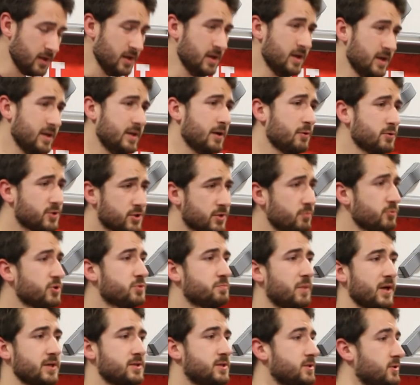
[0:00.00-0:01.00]
Now, in some
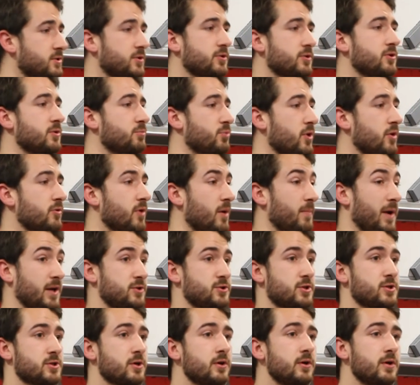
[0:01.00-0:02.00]
respects, this is a good programme. I'd
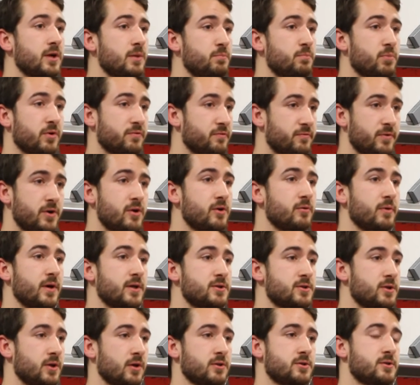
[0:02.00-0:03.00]
certainly prefer it
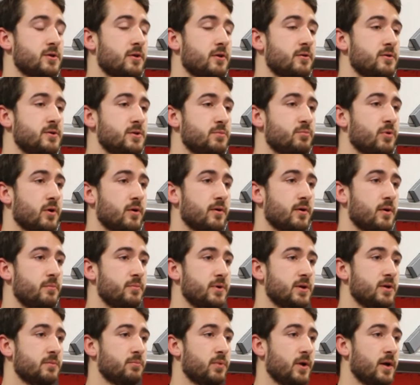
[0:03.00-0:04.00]
to the austerity programme
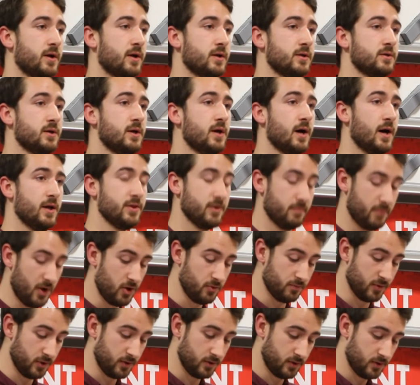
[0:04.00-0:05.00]
being applied at the
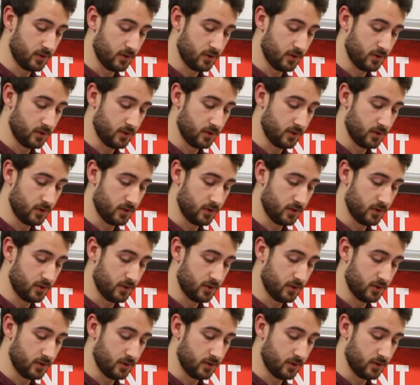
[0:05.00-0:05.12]
moment.